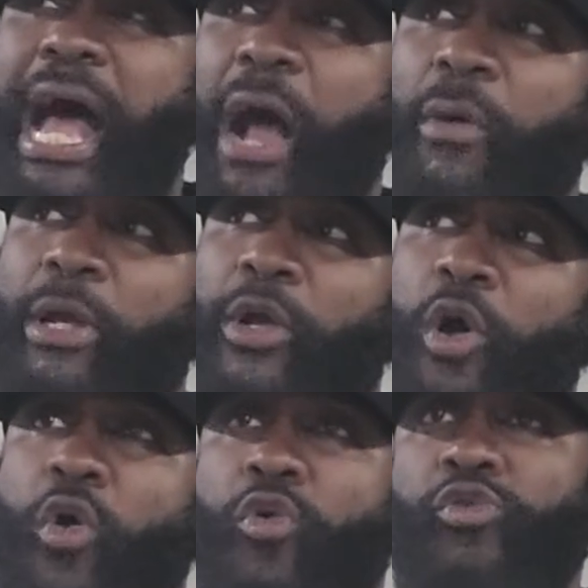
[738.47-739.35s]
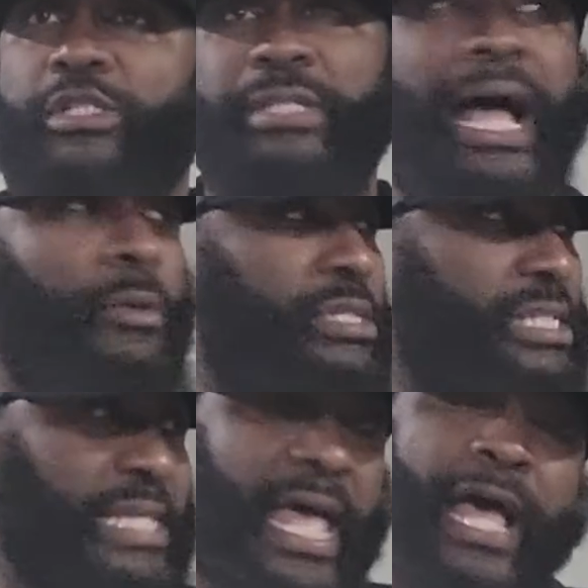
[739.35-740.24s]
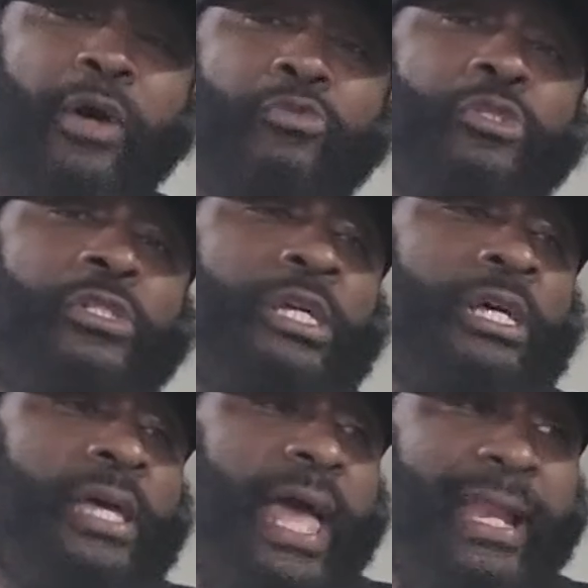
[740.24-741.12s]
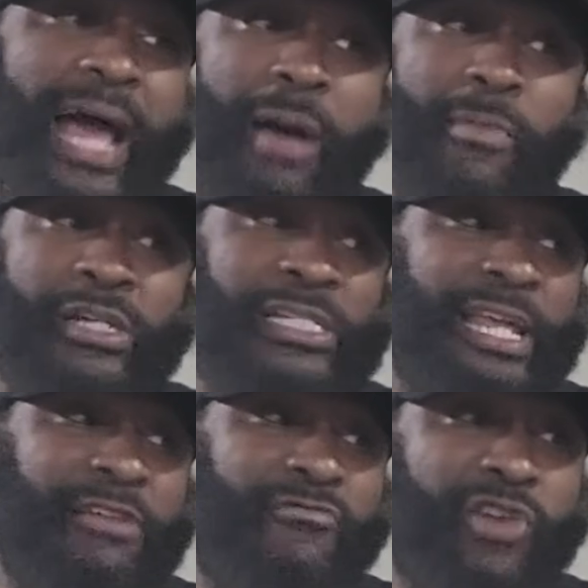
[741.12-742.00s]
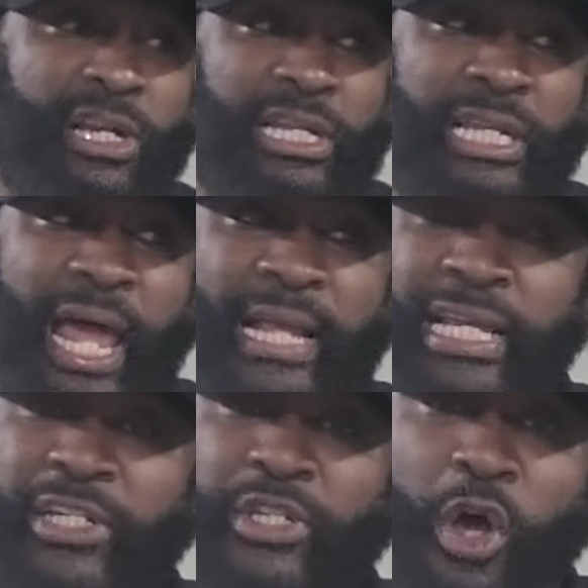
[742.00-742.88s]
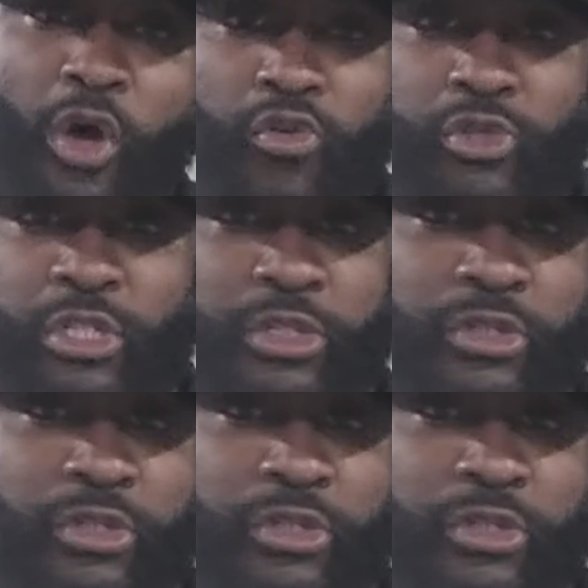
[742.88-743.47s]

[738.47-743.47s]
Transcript: how it goes and how it sounds, and how much they really like indulge.